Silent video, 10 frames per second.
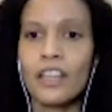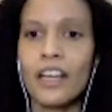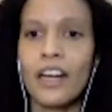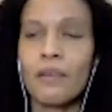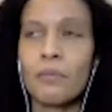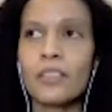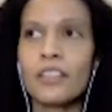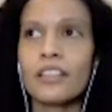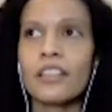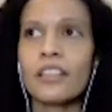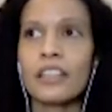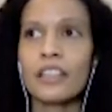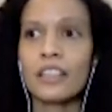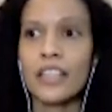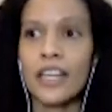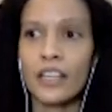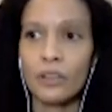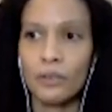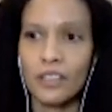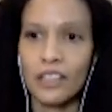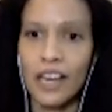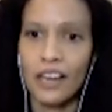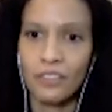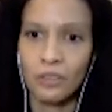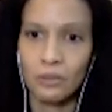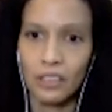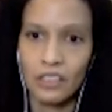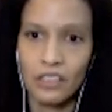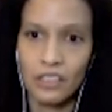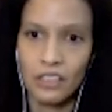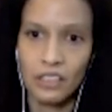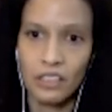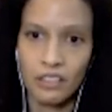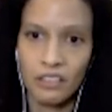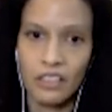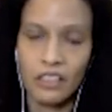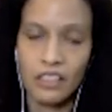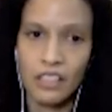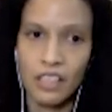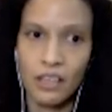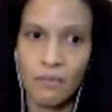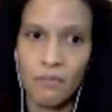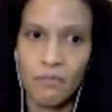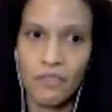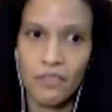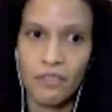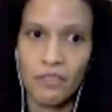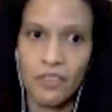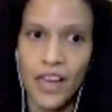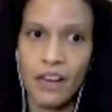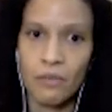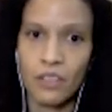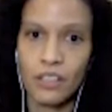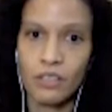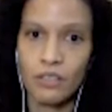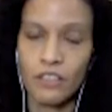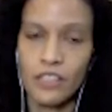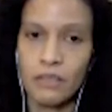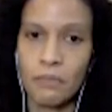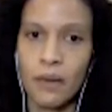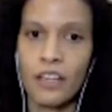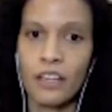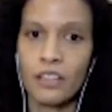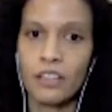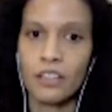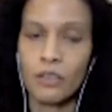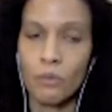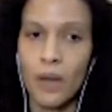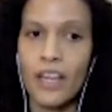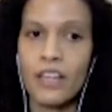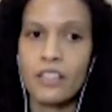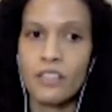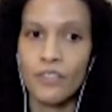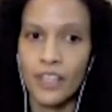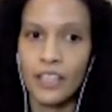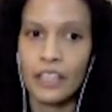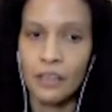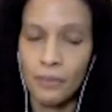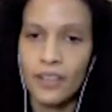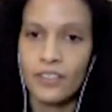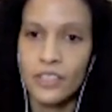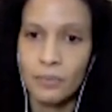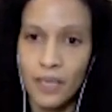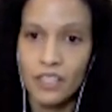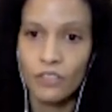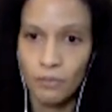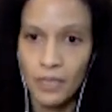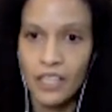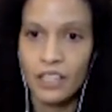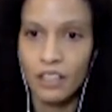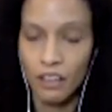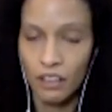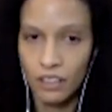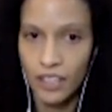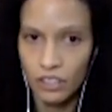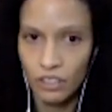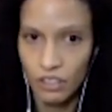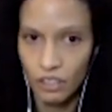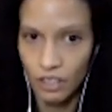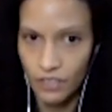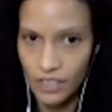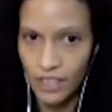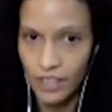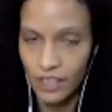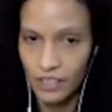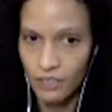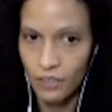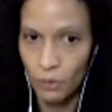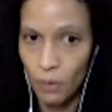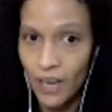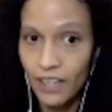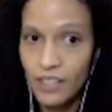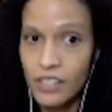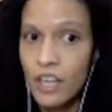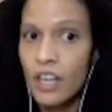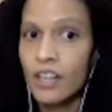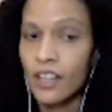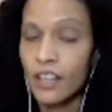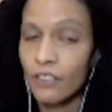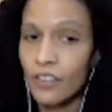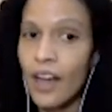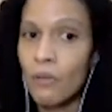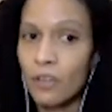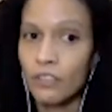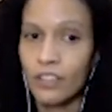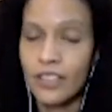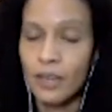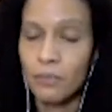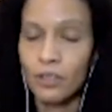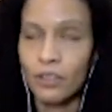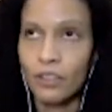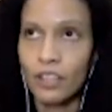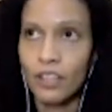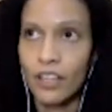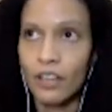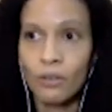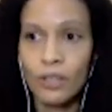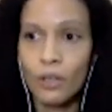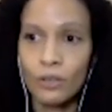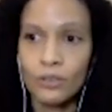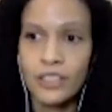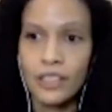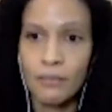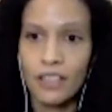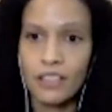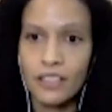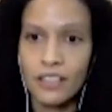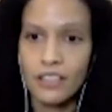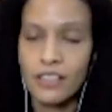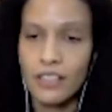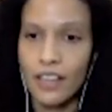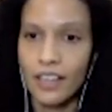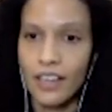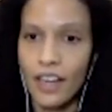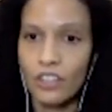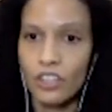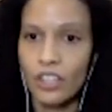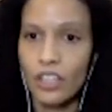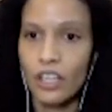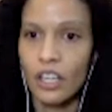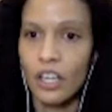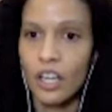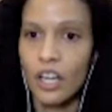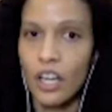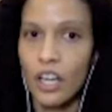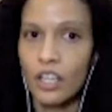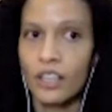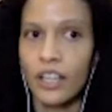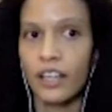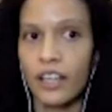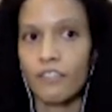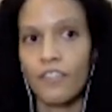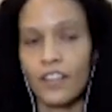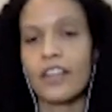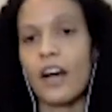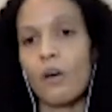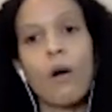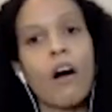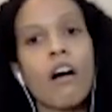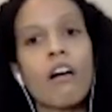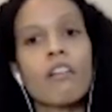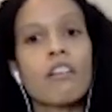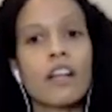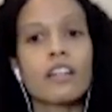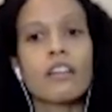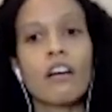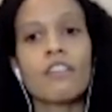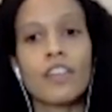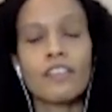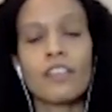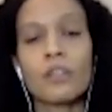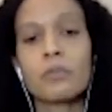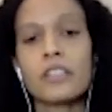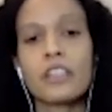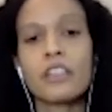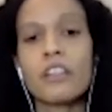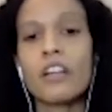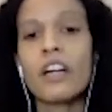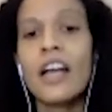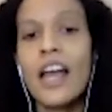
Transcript: And I particularly think like with the After Willis series, that really sort of inspired ways of thinking about space for me and the architecture of a site in different ways. Like for that work, for example, it only holds the amount of seats that can actually like fit that wall, and they're all like very particular.